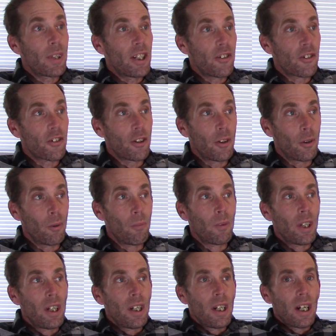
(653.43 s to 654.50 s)
And
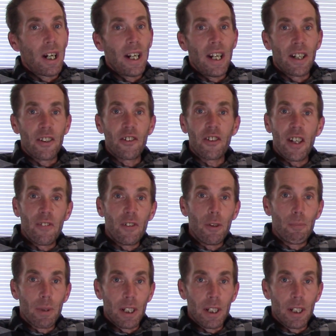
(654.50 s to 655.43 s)
so I had a safety